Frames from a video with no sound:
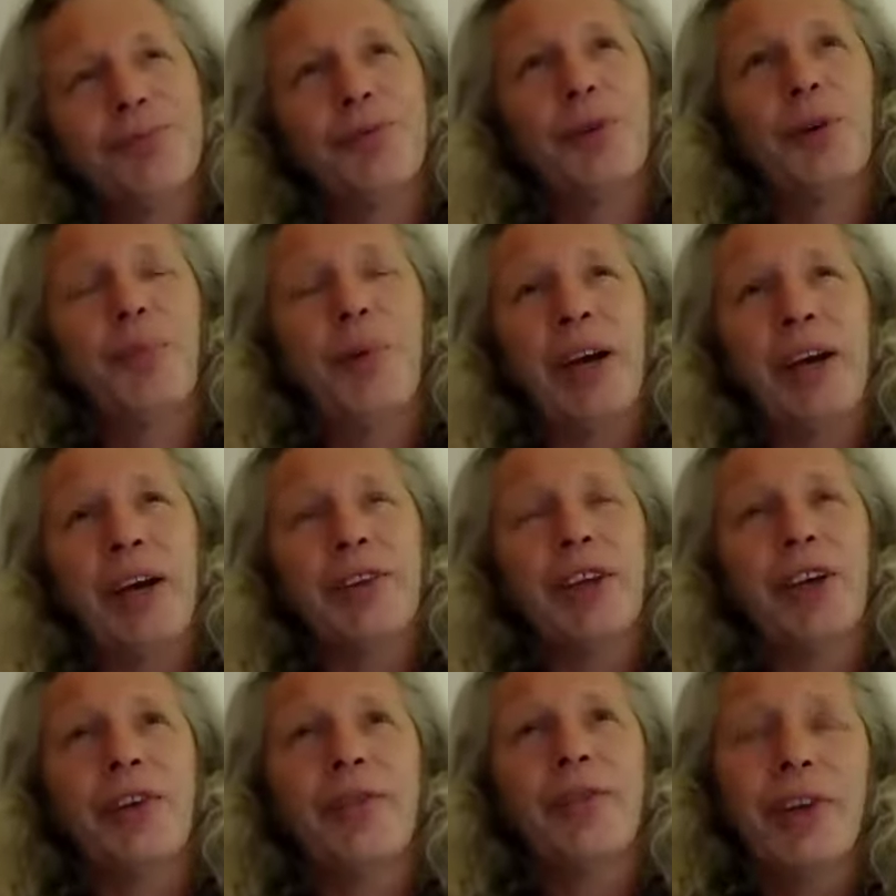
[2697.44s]
about
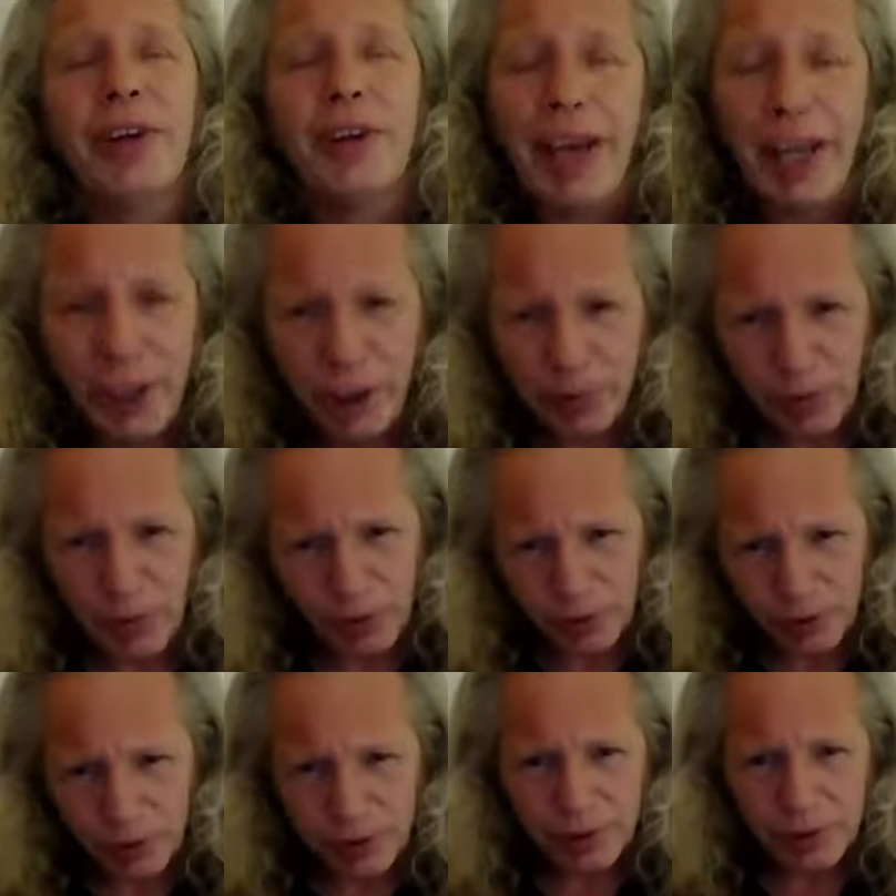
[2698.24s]
their
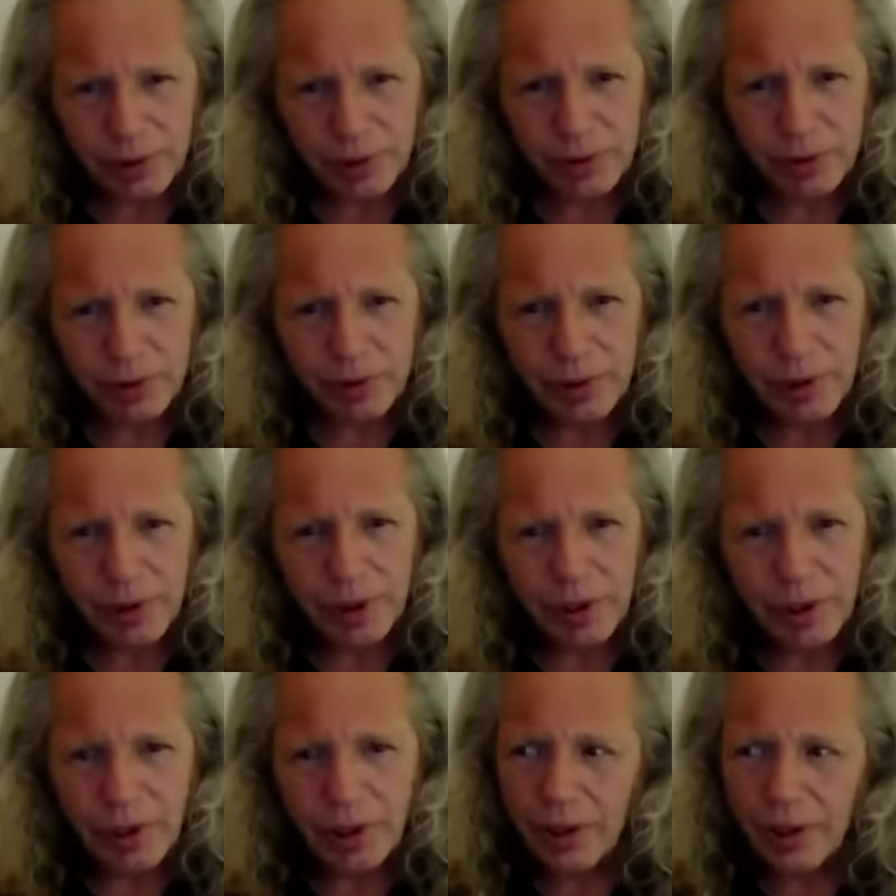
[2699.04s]
animals,
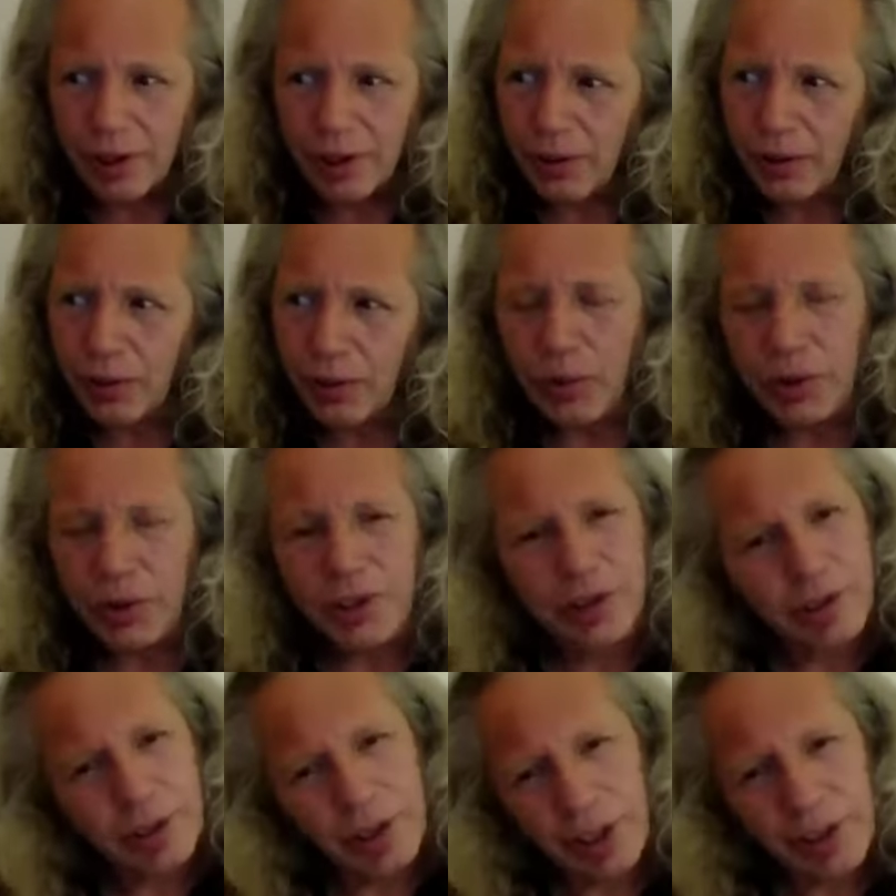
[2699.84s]

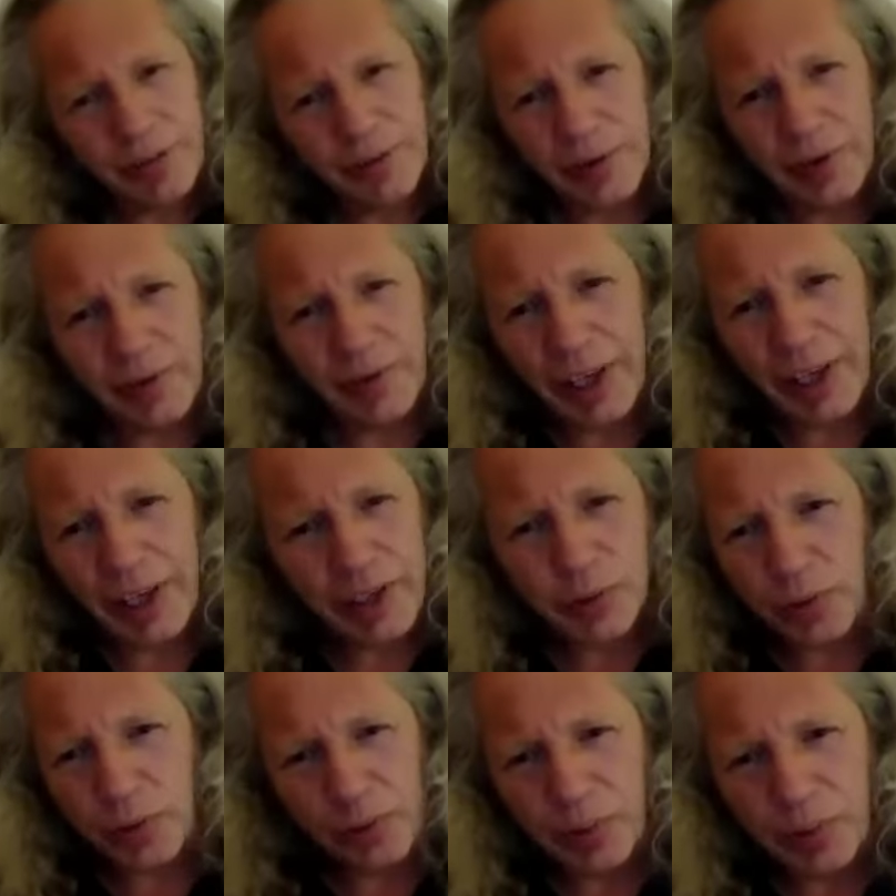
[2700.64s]
which even the
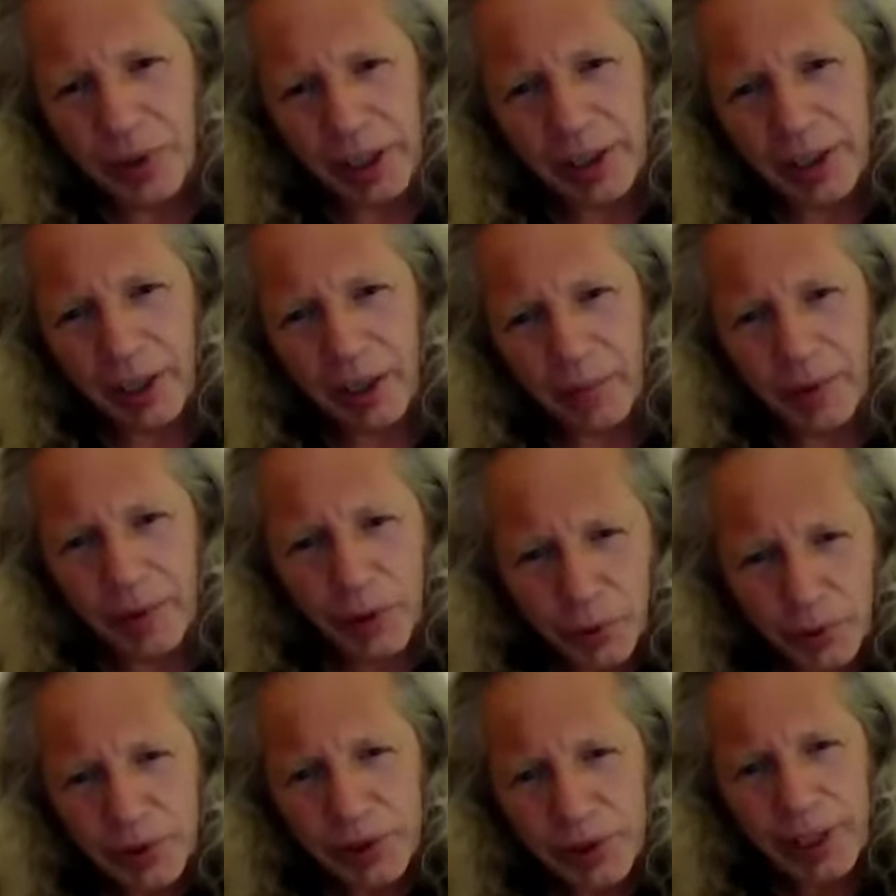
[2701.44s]
vets wouldn't pick up. And
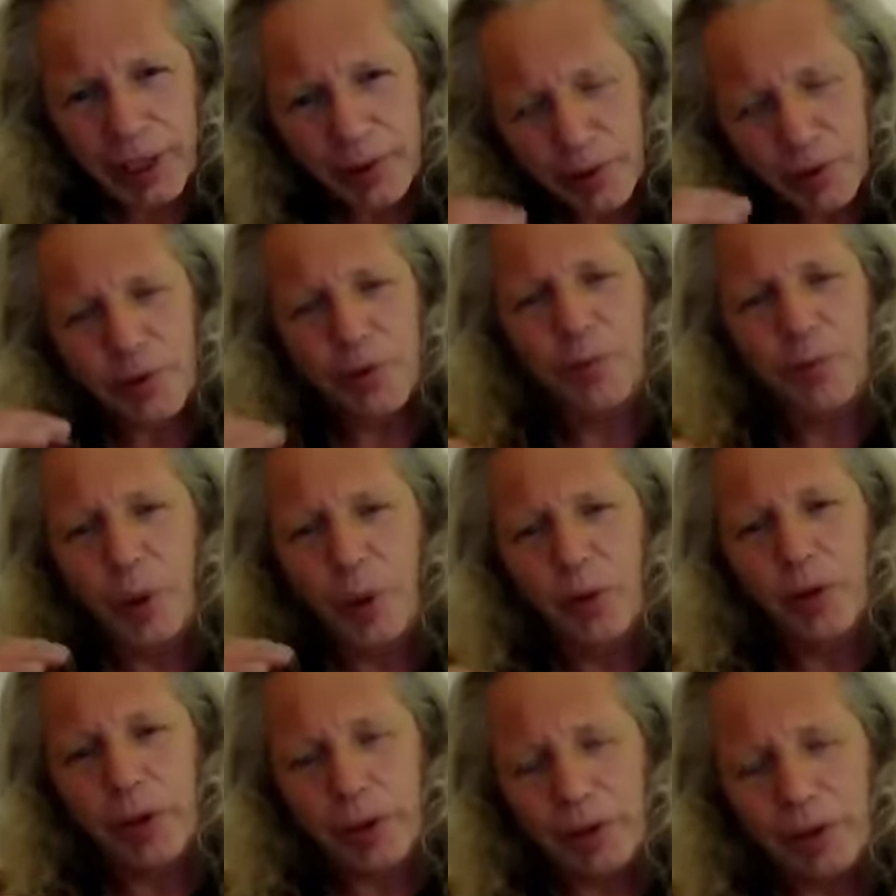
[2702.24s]
it was getting to a
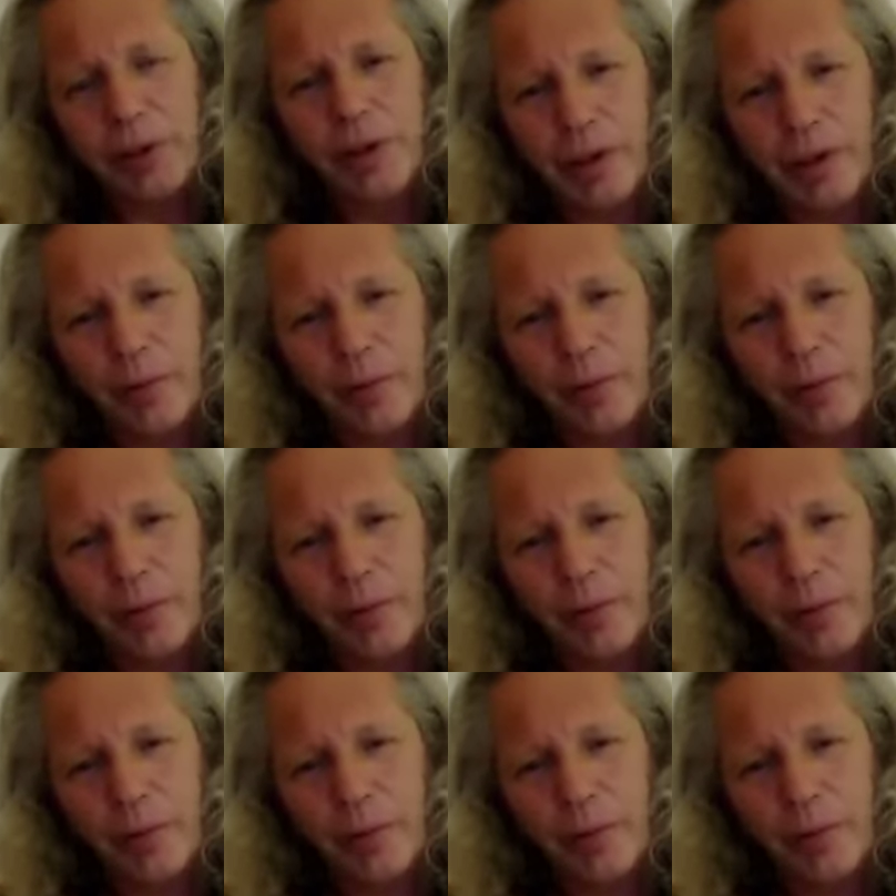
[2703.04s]
point